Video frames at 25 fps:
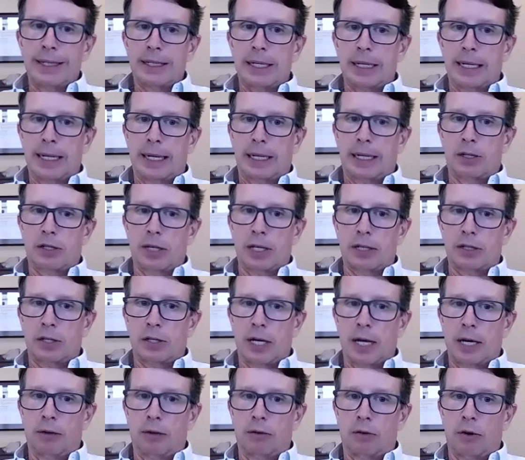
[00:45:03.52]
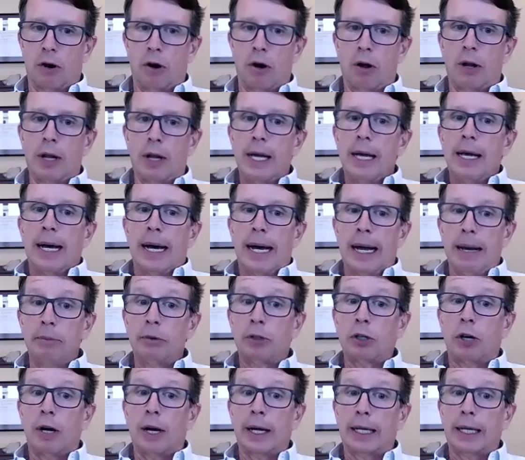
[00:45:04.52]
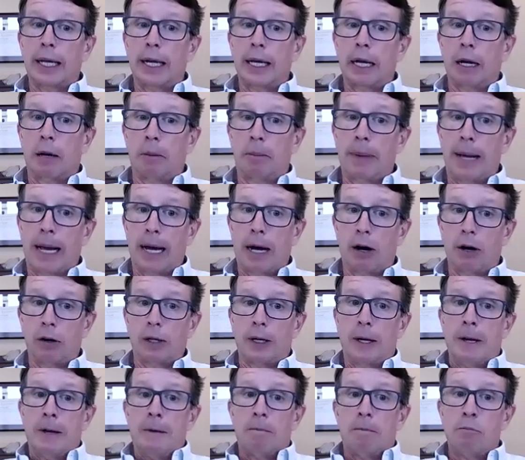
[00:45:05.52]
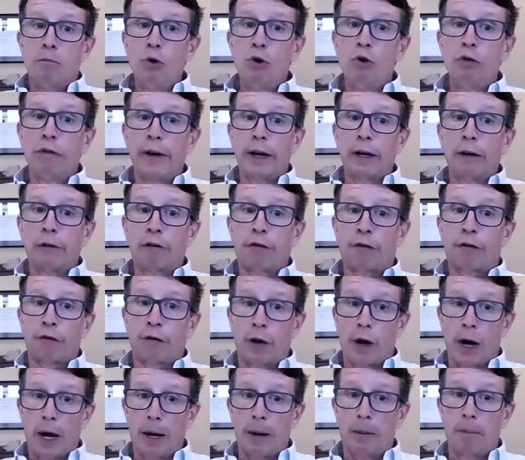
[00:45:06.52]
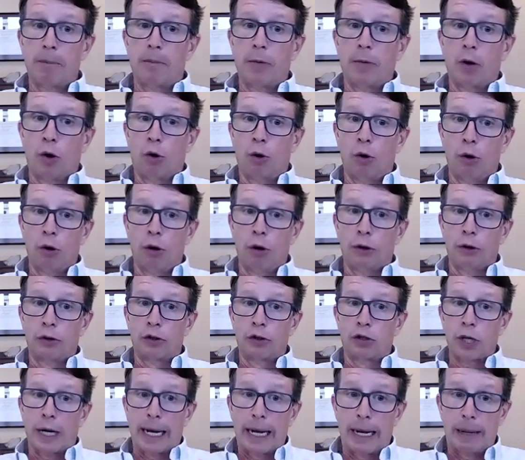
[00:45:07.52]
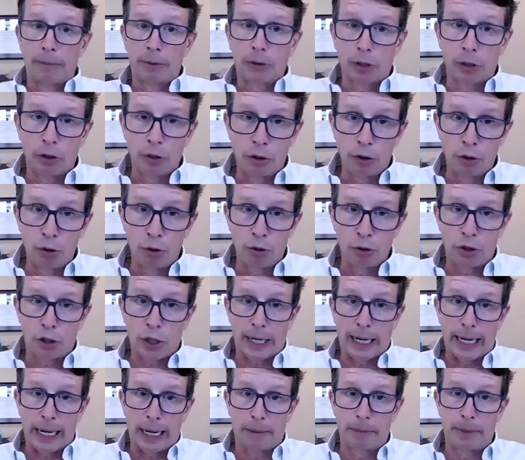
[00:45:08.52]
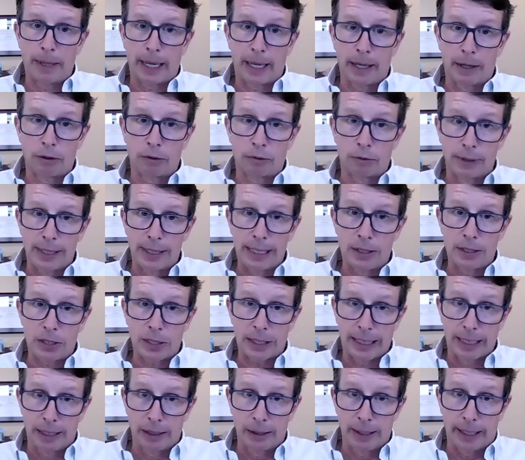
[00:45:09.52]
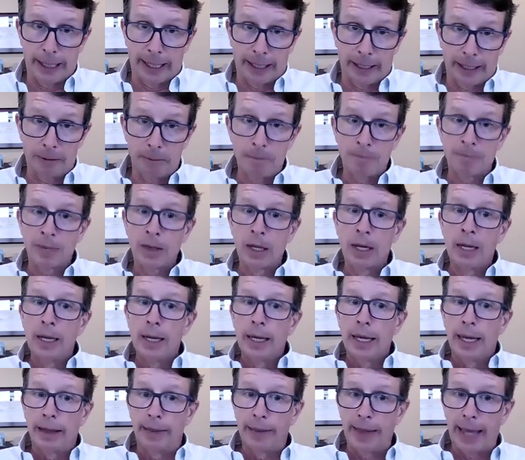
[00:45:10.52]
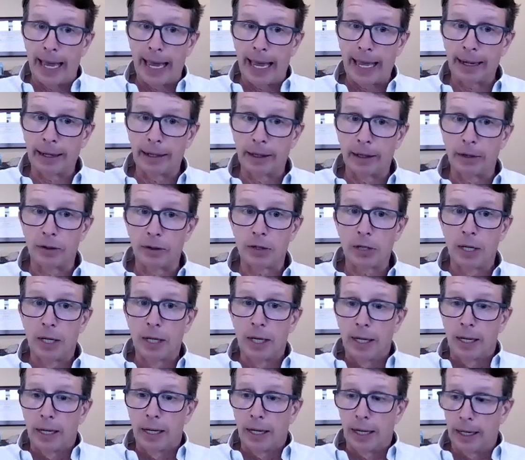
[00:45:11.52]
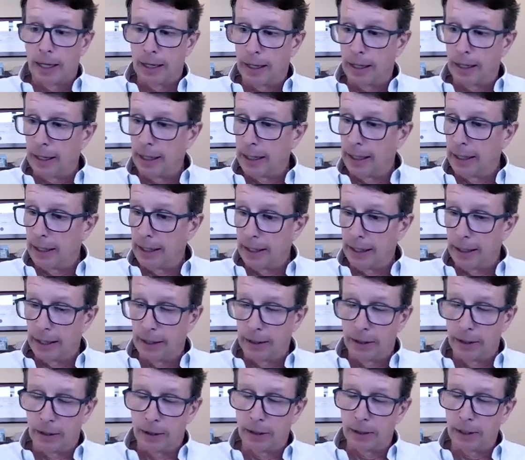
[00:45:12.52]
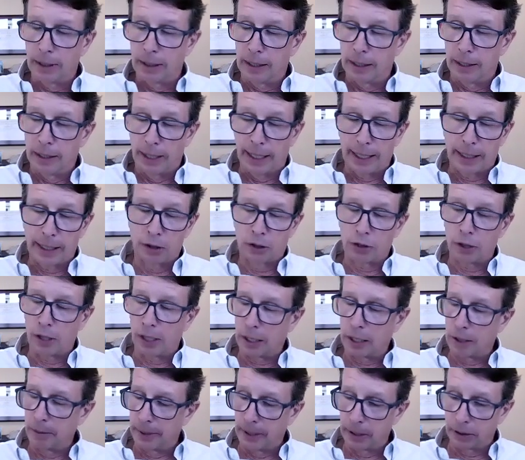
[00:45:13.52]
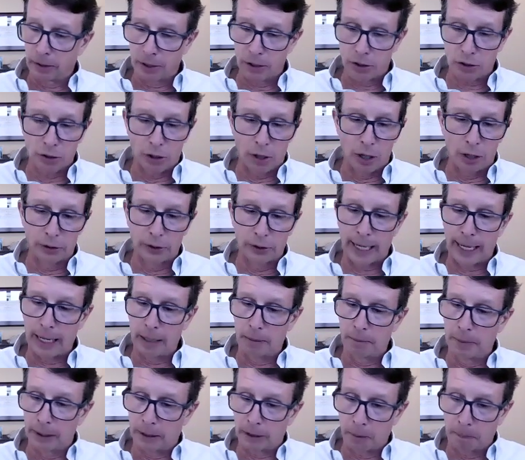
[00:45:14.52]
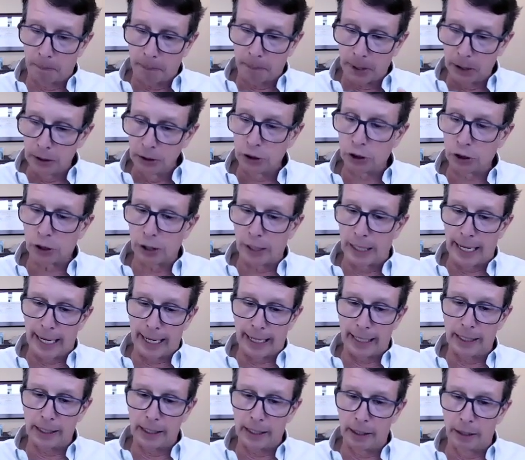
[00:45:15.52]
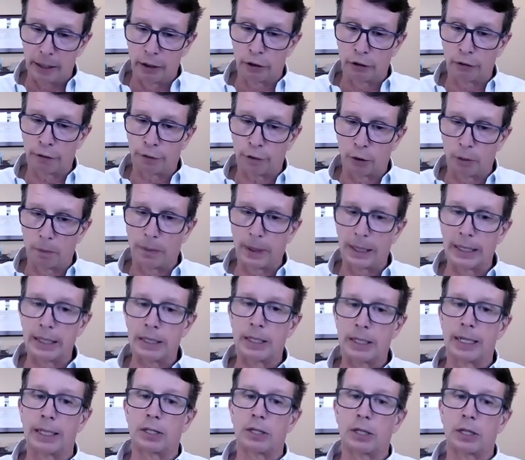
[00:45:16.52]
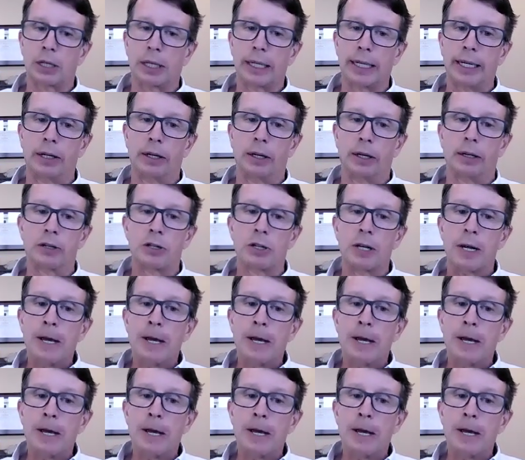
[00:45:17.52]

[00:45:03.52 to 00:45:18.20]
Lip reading: in existing role. I'm talking about moving from old job to new job and reskilling. And that is, and there, I could talk about this all day, but the punchline here for business leaders